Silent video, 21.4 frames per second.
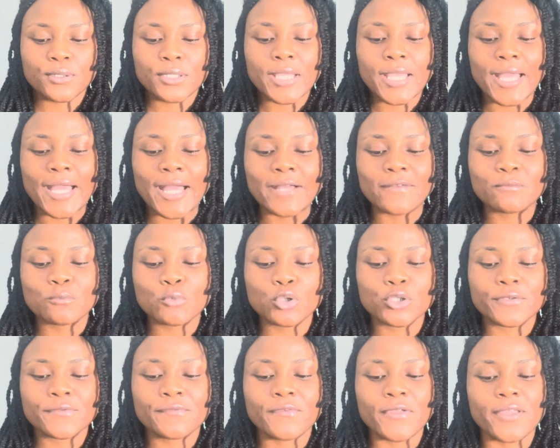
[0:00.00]
have
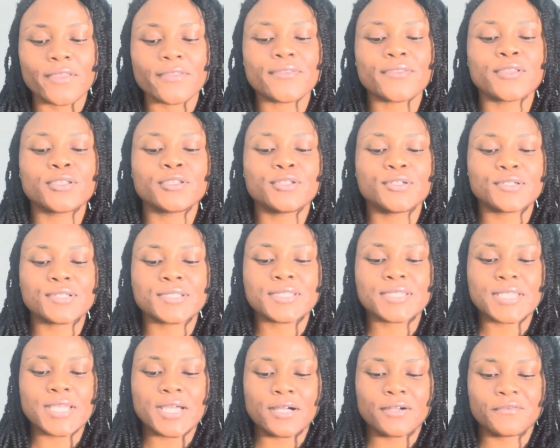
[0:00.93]
more faith in
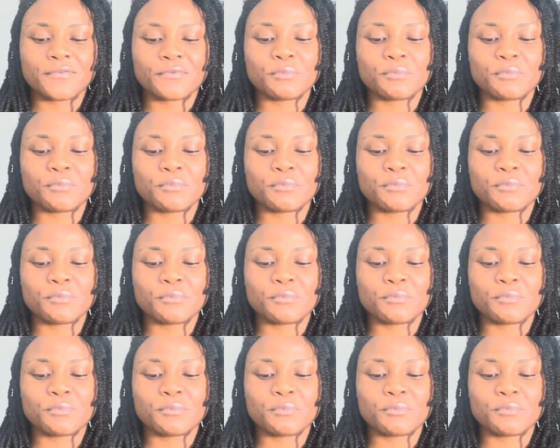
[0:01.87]
yourself.